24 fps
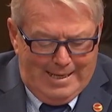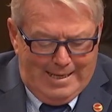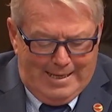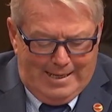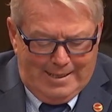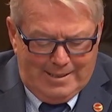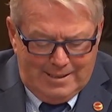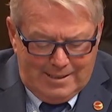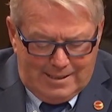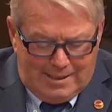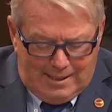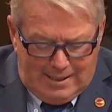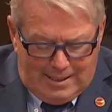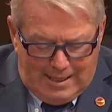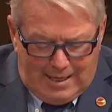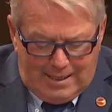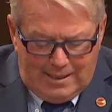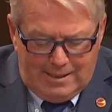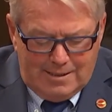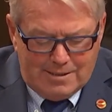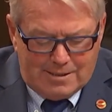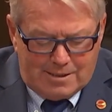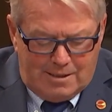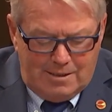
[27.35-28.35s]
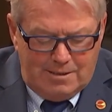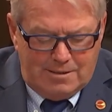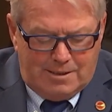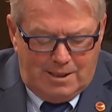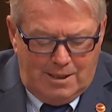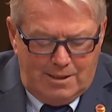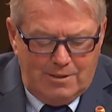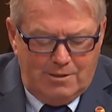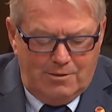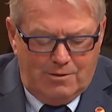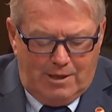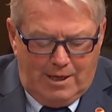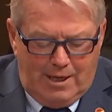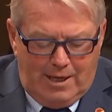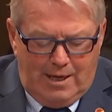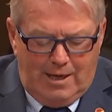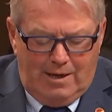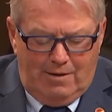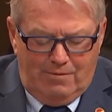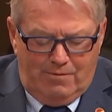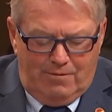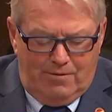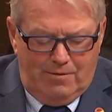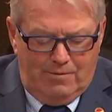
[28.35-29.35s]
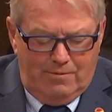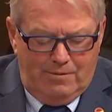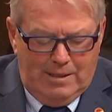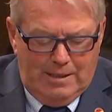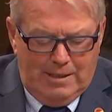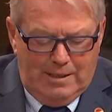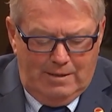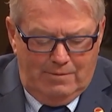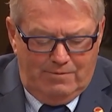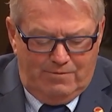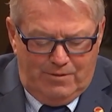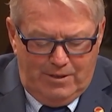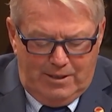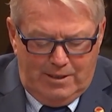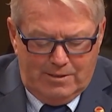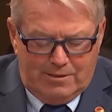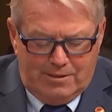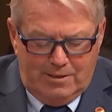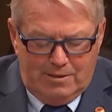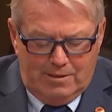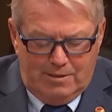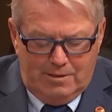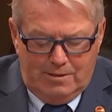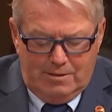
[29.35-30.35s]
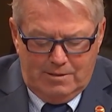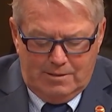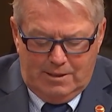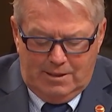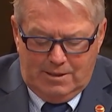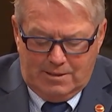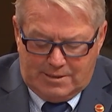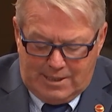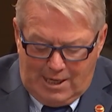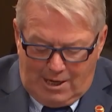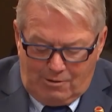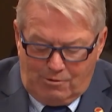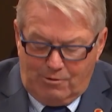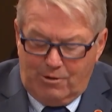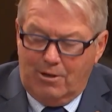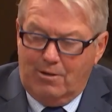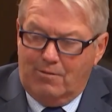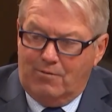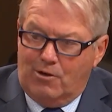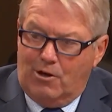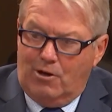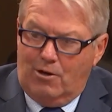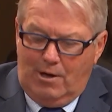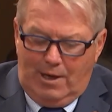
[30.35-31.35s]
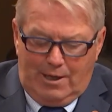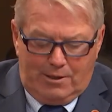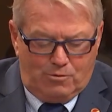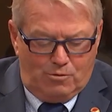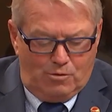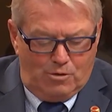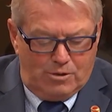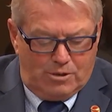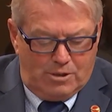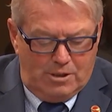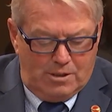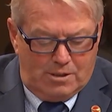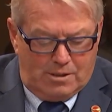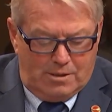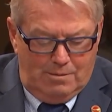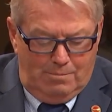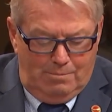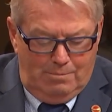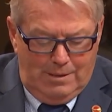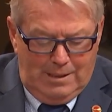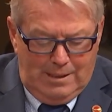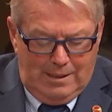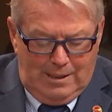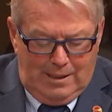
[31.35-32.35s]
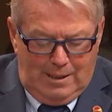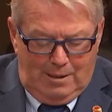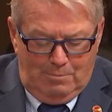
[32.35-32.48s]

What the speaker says: I think Canadians continue to have faith in the integrity of our electoral system,